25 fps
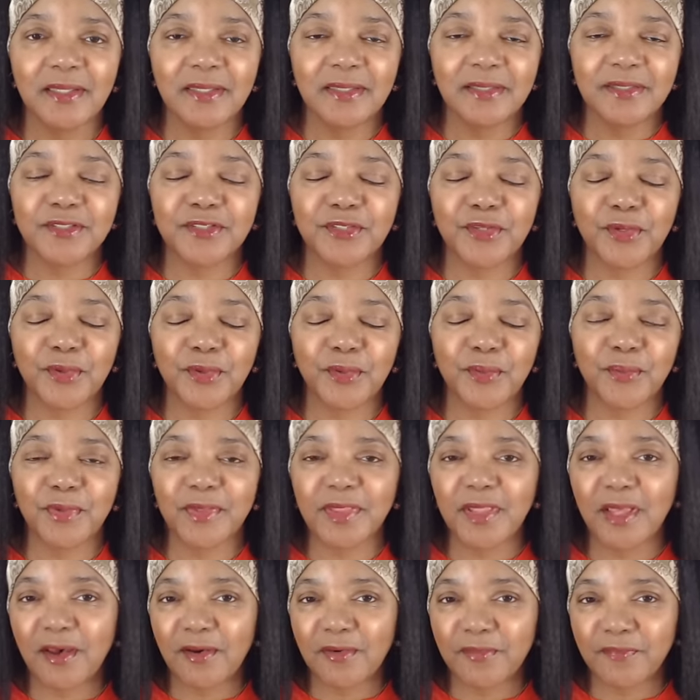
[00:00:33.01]
So
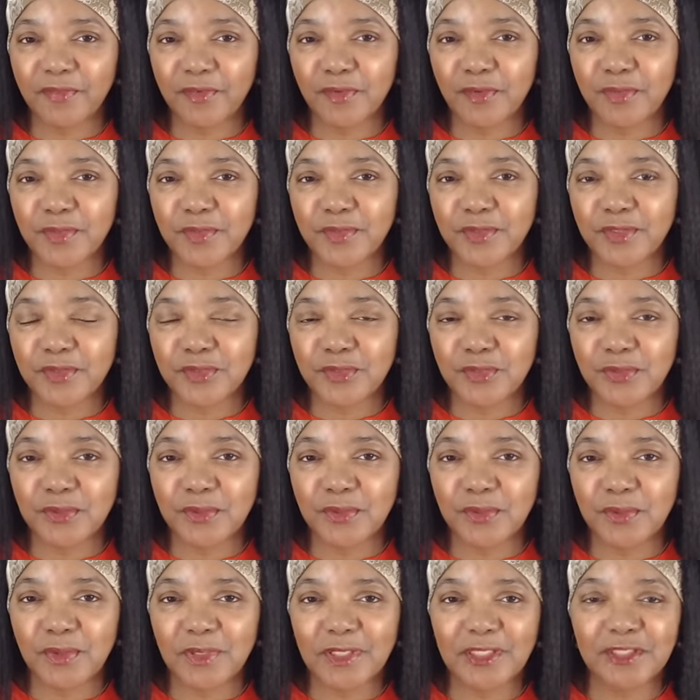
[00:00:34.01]
without further
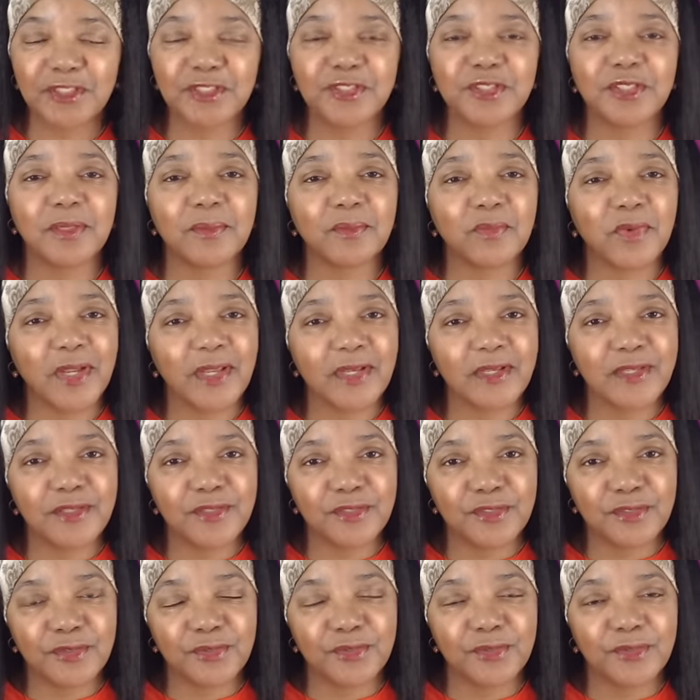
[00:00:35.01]
ado, let's jump right
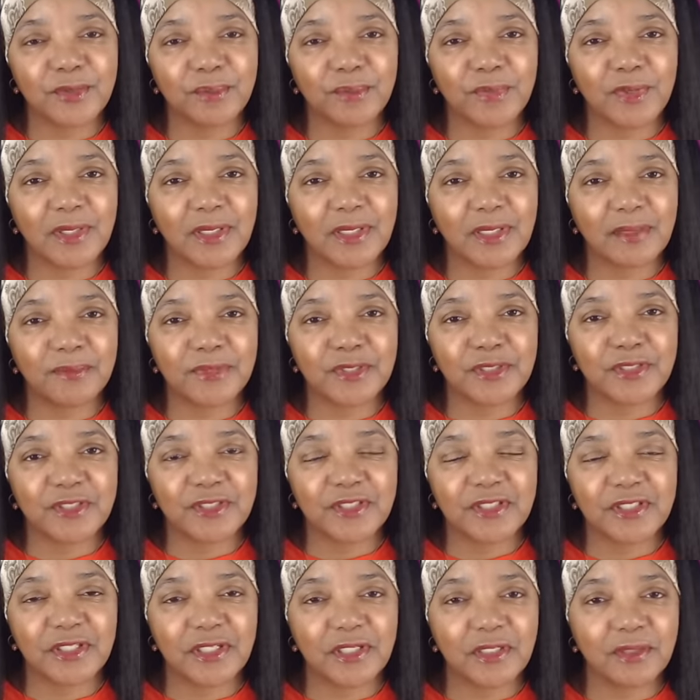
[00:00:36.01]
into it. But let me
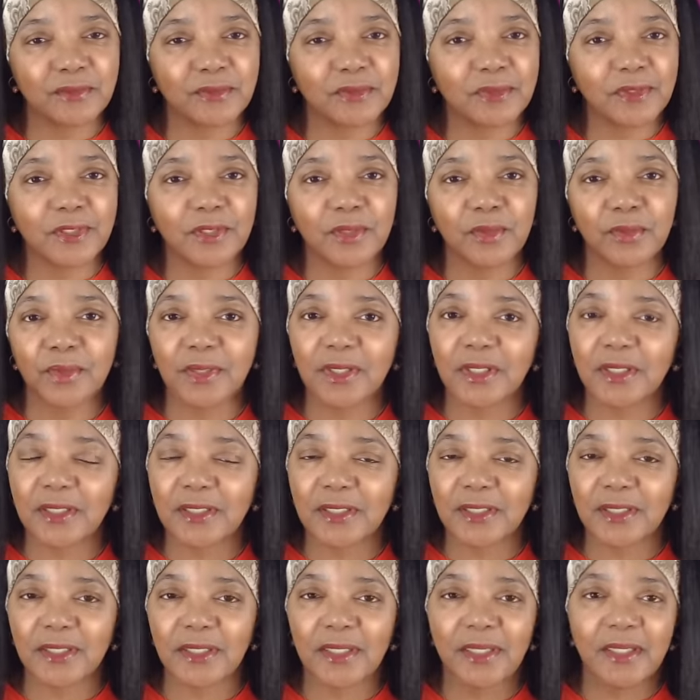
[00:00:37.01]
just say really
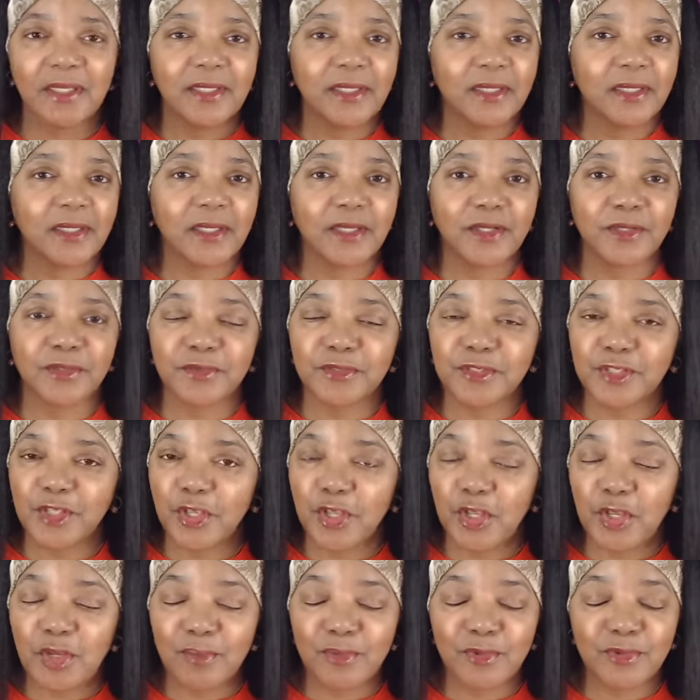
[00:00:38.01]
quickly, you know,
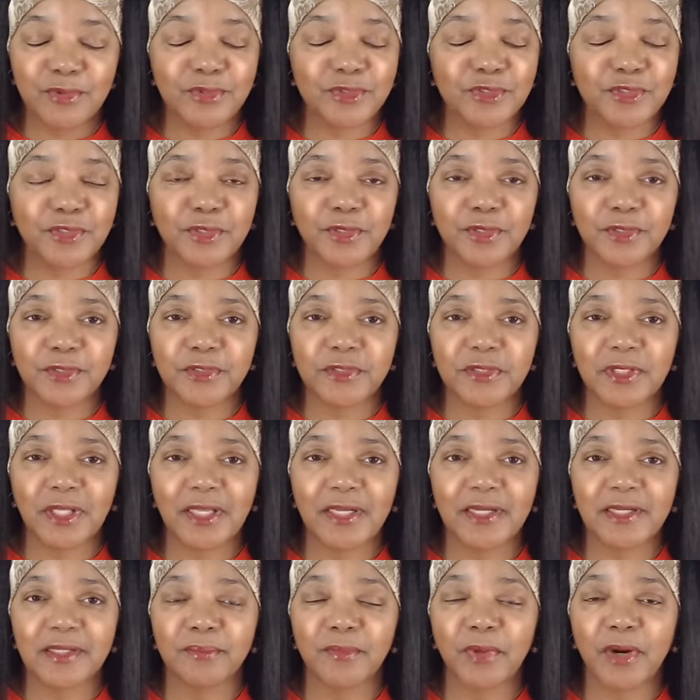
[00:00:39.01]
Temu is an
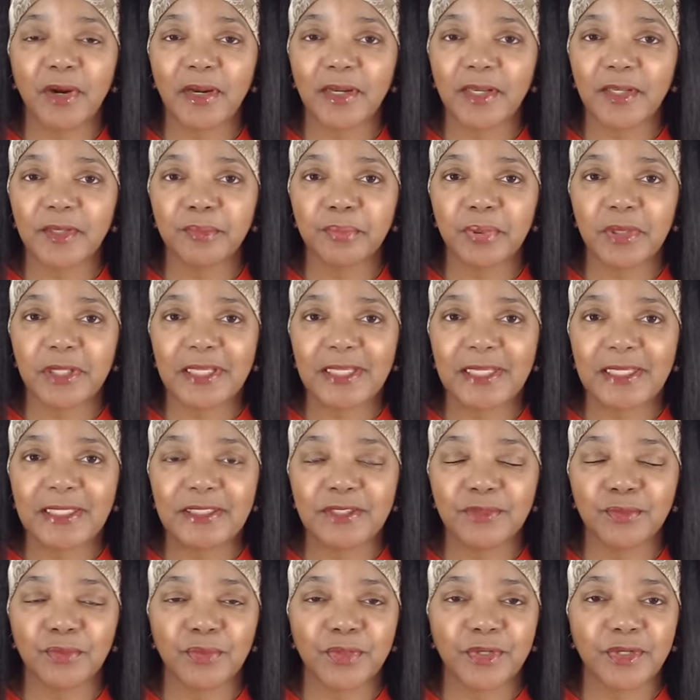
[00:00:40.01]
online
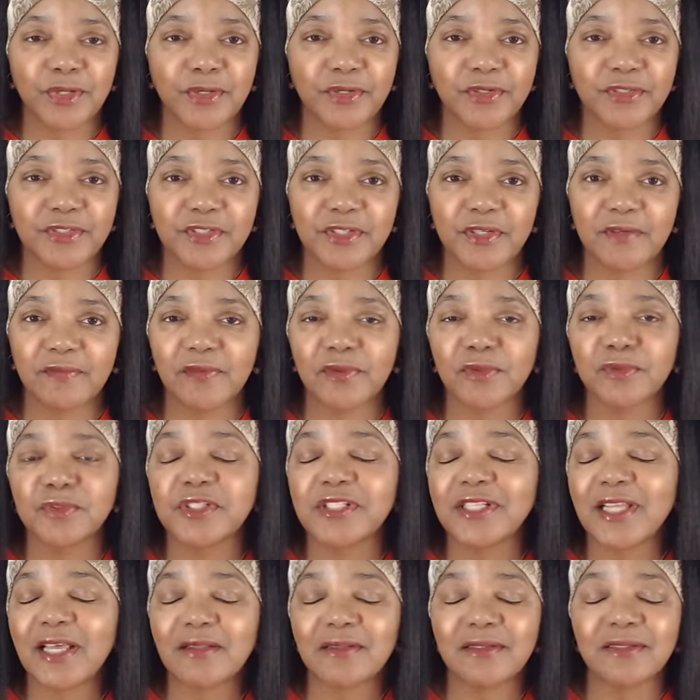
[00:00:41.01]
marketplace where several
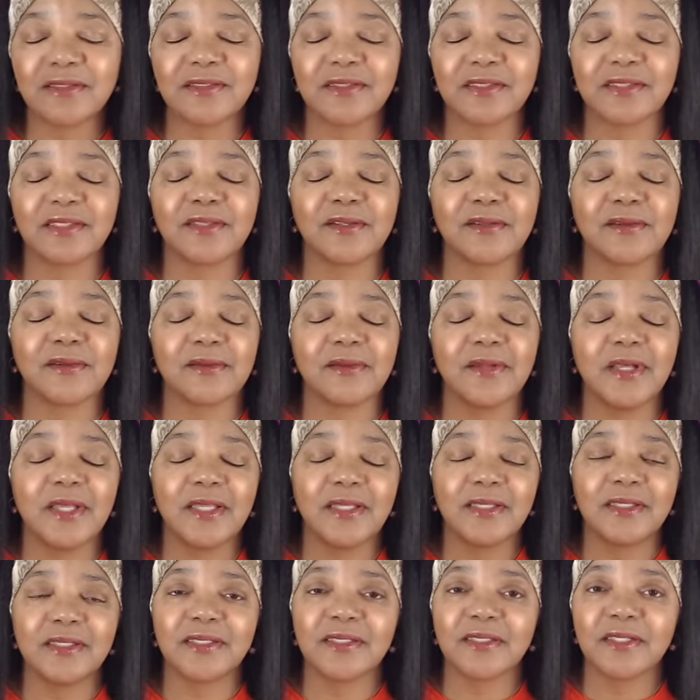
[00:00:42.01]
sellers sell
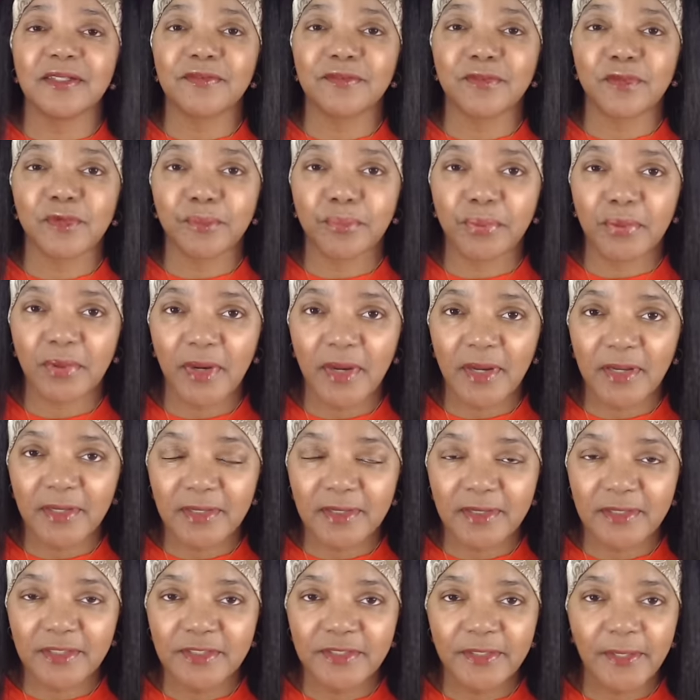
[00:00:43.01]
several
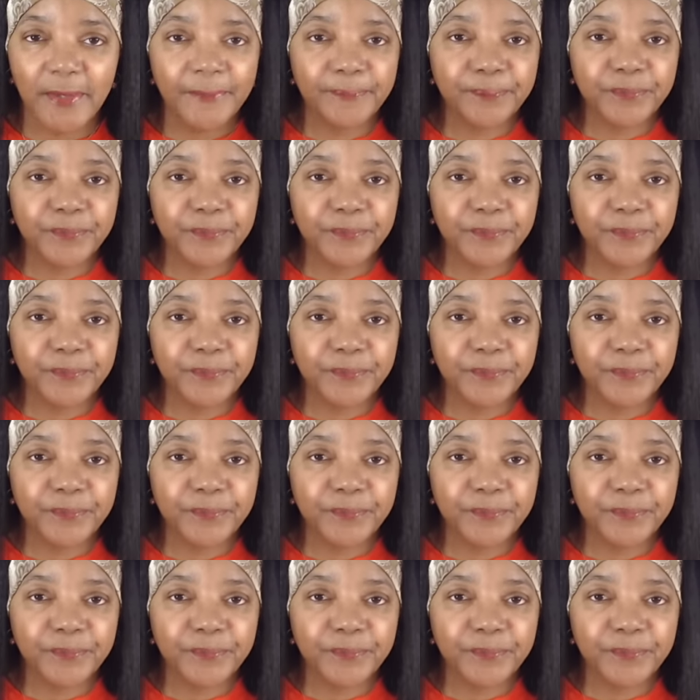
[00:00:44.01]
products.